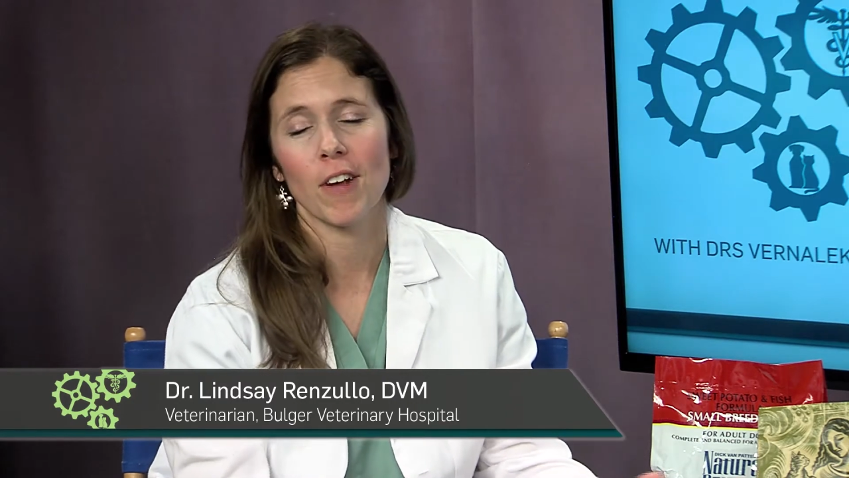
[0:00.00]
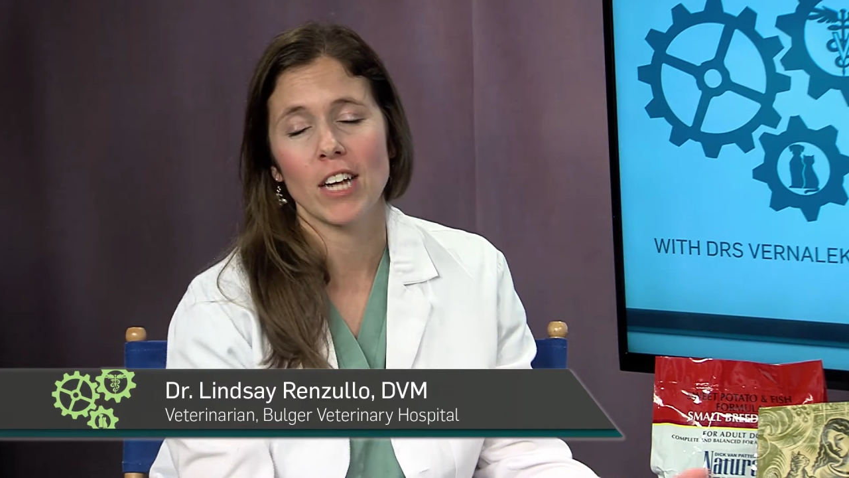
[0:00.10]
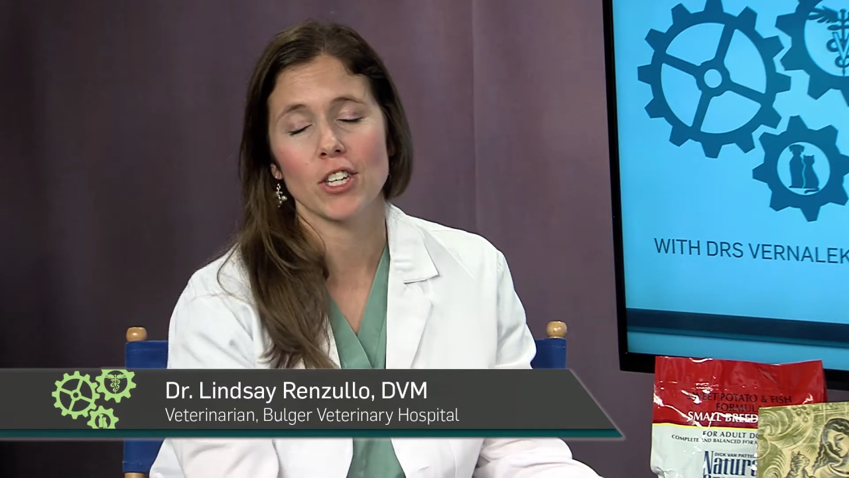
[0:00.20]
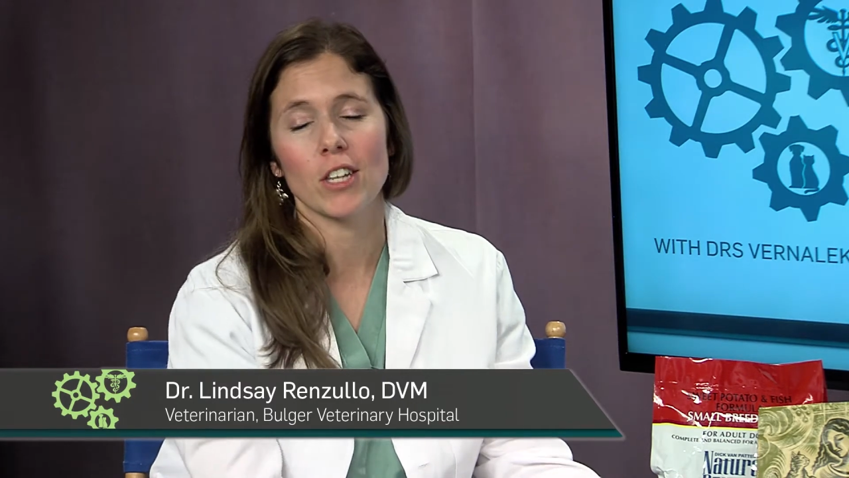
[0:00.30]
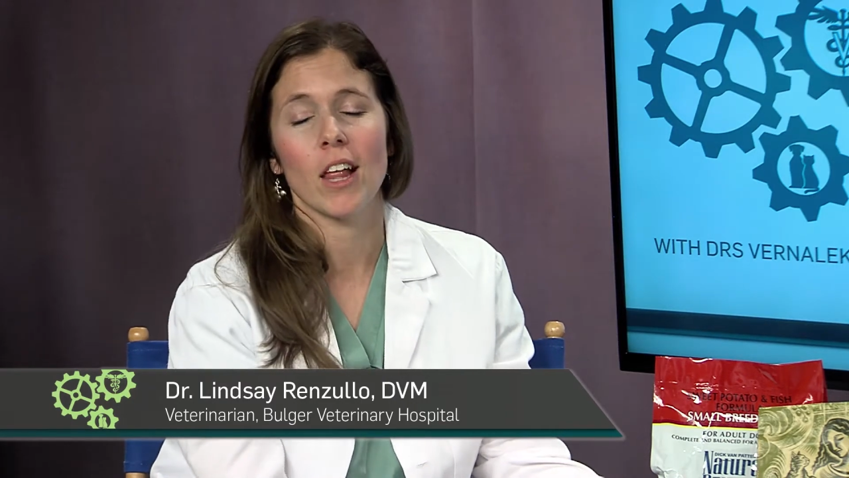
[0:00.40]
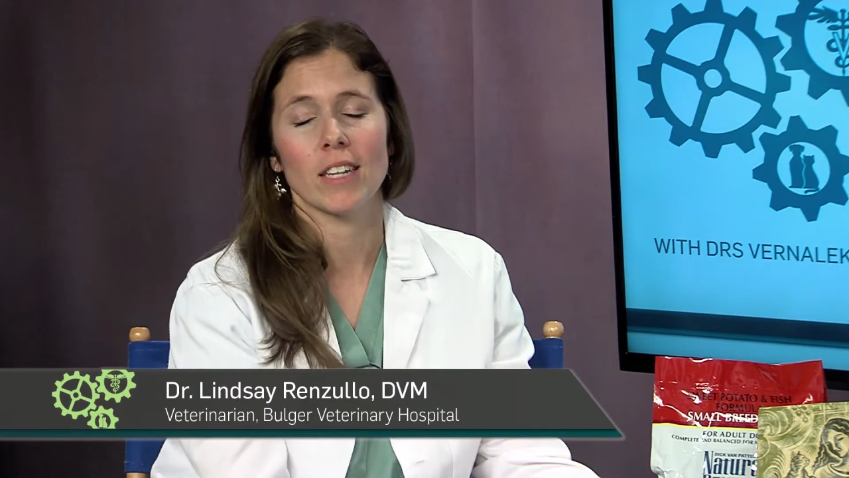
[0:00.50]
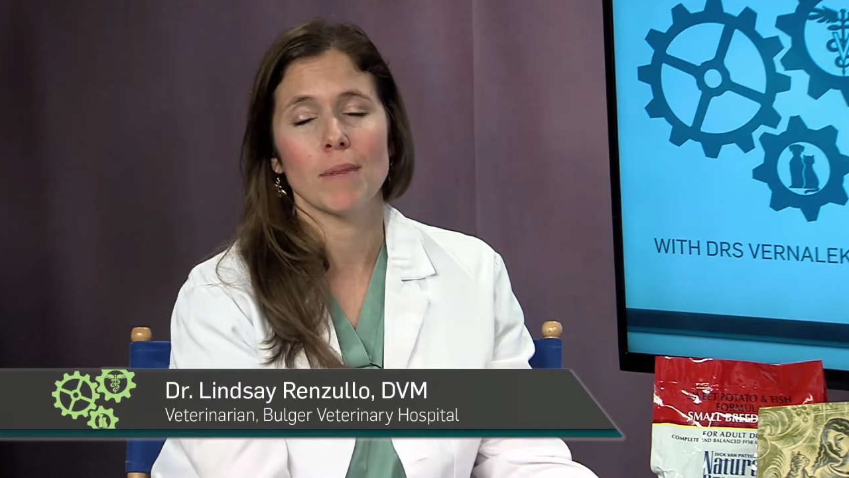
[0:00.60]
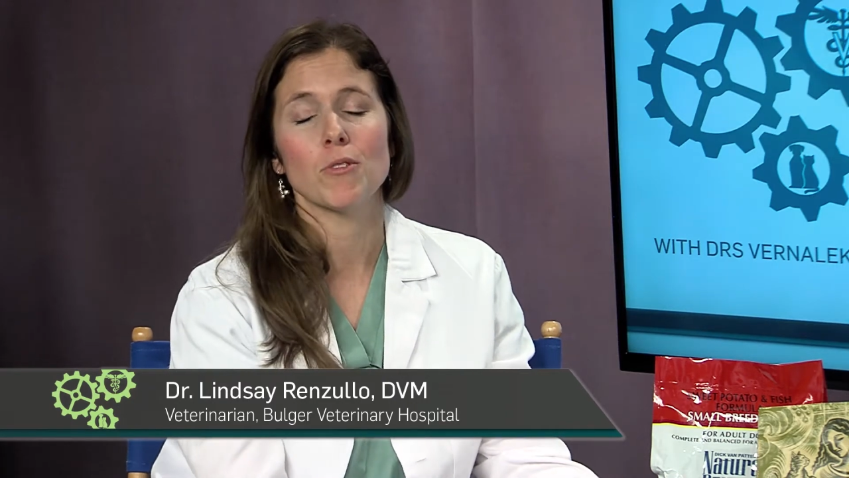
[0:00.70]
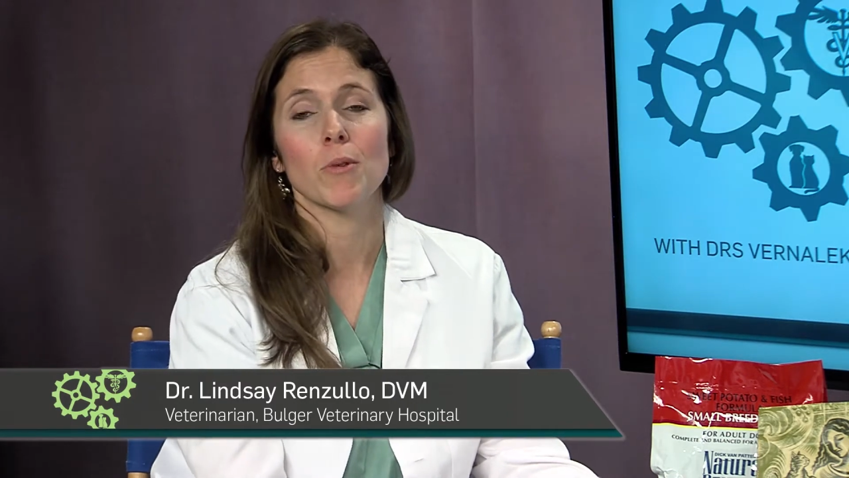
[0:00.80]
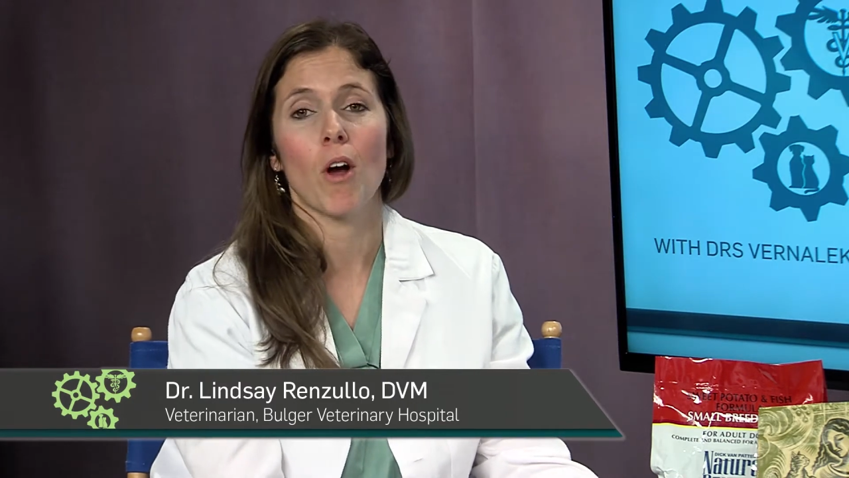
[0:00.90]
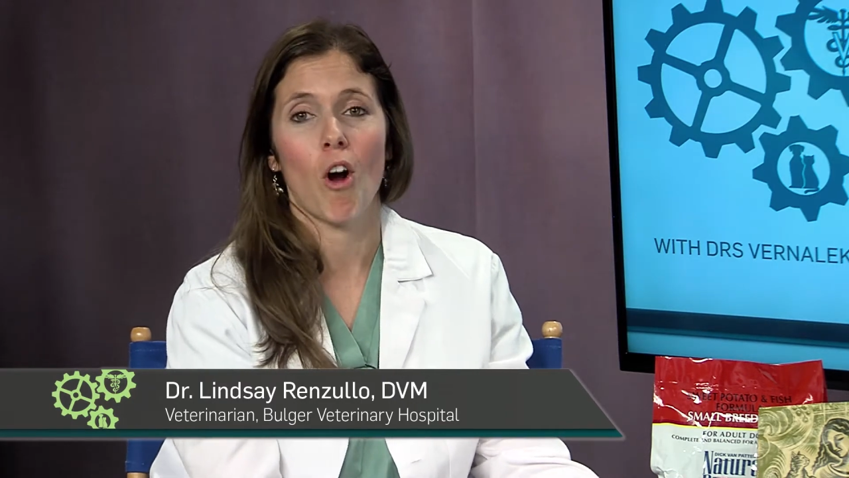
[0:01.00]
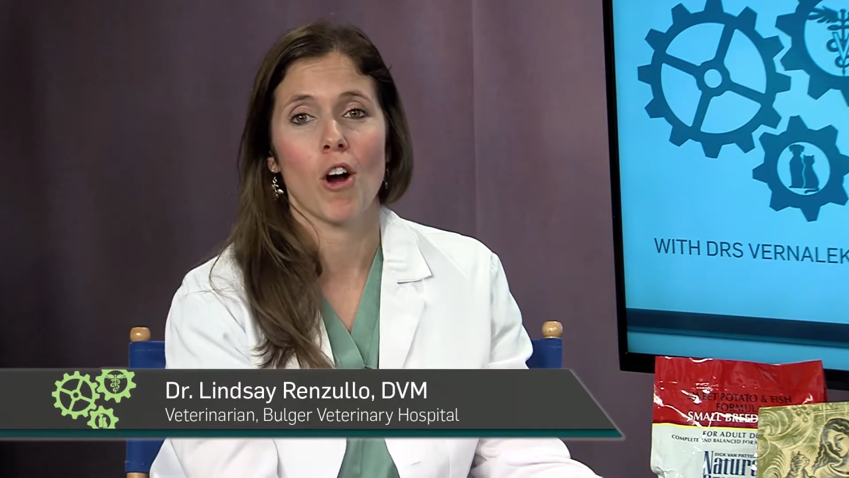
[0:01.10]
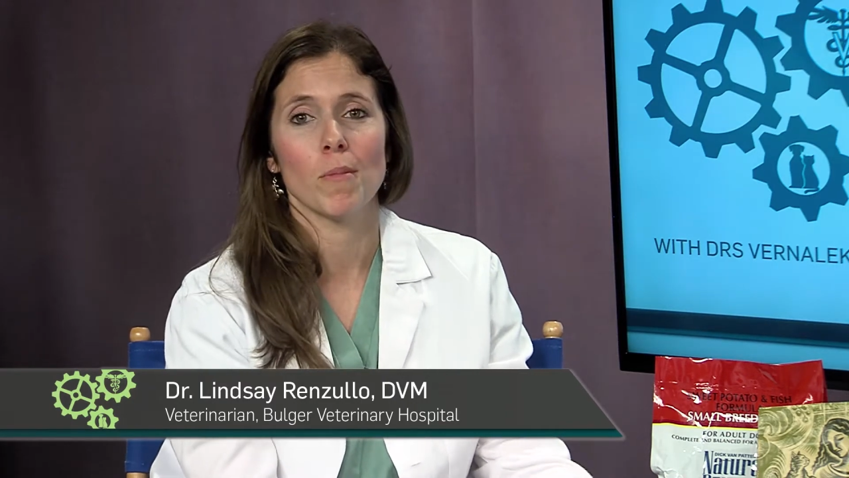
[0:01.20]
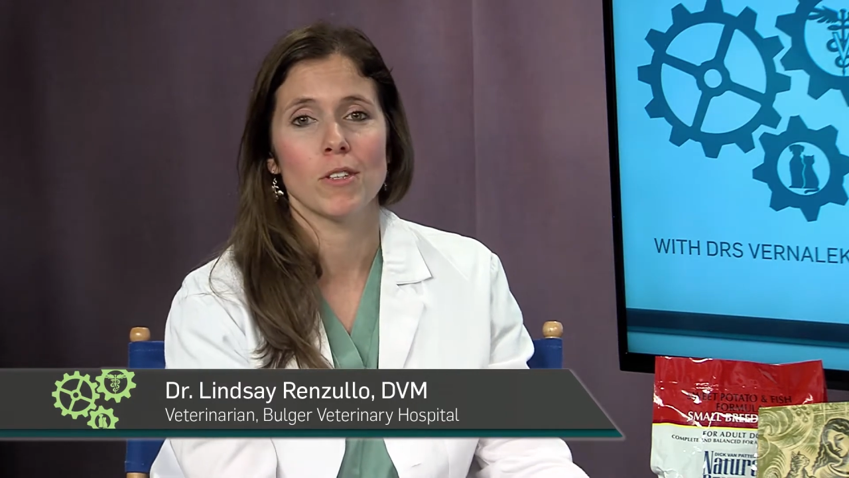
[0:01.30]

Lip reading: actually a lot of times doing harm,